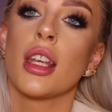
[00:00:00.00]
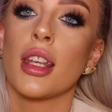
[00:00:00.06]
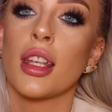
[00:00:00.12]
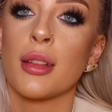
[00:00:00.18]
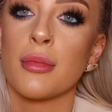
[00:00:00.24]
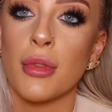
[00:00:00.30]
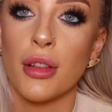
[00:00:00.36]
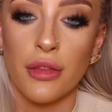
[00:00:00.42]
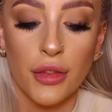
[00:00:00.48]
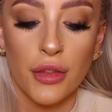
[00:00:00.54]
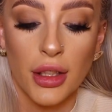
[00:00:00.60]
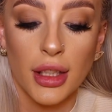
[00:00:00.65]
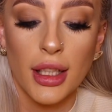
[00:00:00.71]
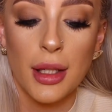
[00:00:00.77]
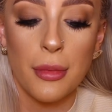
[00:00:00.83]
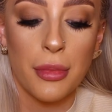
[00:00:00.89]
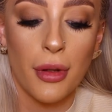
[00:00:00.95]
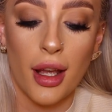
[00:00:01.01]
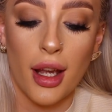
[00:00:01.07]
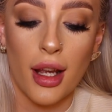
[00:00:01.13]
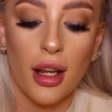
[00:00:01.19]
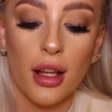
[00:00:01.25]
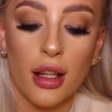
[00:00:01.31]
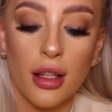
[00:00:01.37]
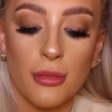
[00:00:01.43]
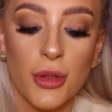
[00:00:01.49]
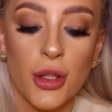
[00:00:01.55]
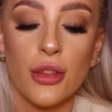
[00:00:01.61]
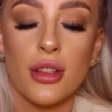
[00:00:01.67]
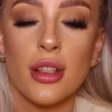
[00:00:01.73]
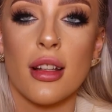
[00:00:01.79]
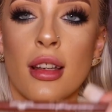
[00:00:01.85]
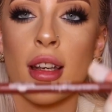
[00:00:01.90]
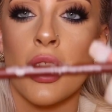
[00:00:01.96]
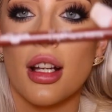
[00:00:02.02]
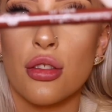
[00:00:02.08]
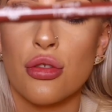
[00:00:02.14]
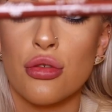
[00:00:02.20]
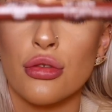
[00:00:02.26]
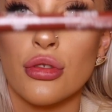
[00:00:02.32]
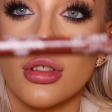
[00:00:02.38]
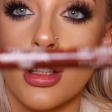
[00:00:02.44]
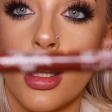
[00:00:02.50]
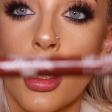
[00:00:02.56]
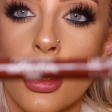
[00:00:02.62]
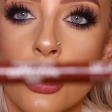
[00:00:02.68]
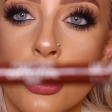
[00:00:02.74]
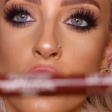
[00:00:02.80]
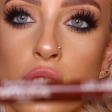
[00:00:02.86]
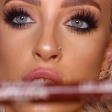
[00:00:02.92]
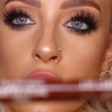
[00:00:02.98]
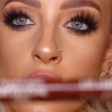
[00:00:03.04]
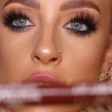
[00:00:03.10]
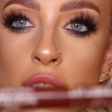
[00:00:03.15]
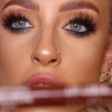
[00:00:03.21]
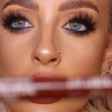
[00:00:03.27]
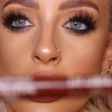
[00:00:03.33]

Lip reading: For lip liner, I'm using Natural Collection.